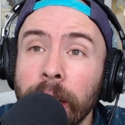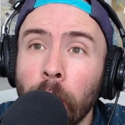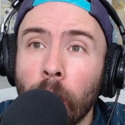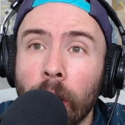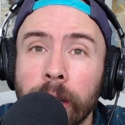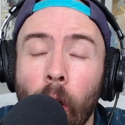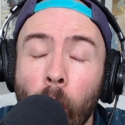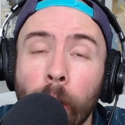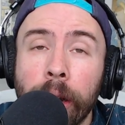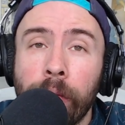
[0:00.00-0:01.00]
liquor laws
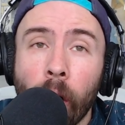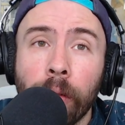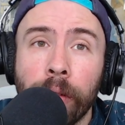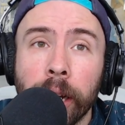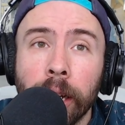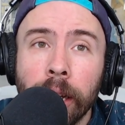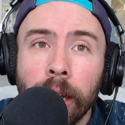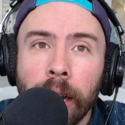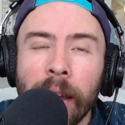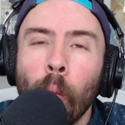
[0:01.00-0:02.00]
are evolving,
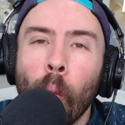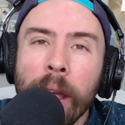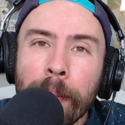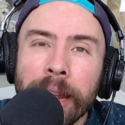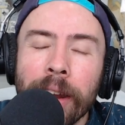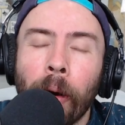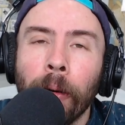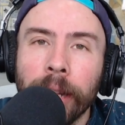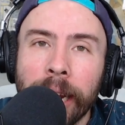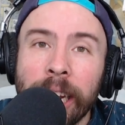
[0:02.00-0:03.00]
and women
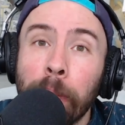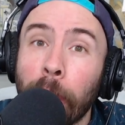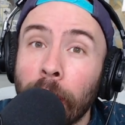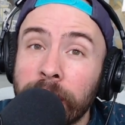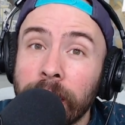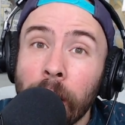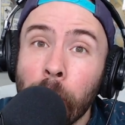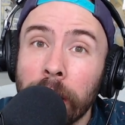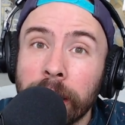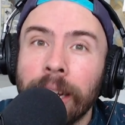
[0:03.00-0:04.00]
are leading
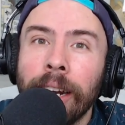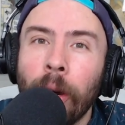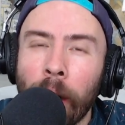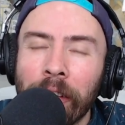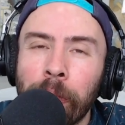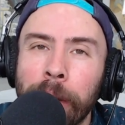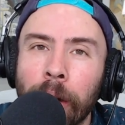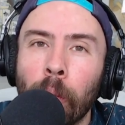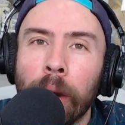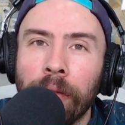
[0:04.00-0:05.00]
Barcelona's craft
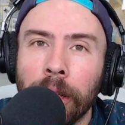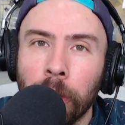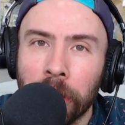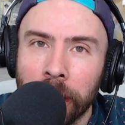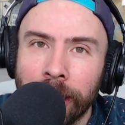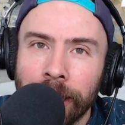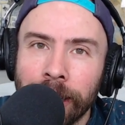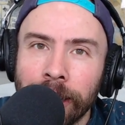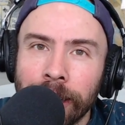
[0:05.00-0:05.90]
beer revolution.